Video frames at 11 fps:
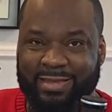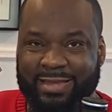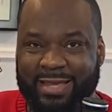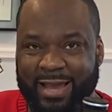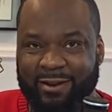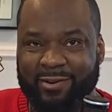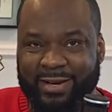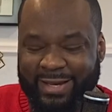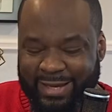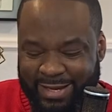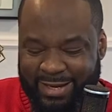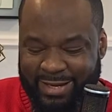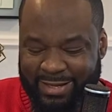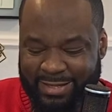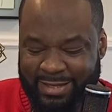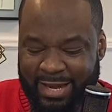There it
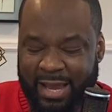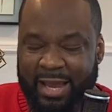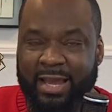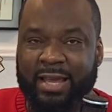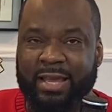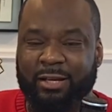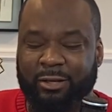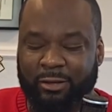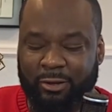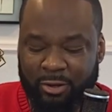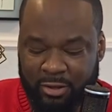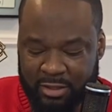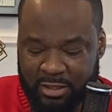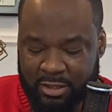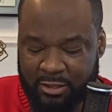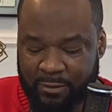is. It
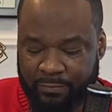looks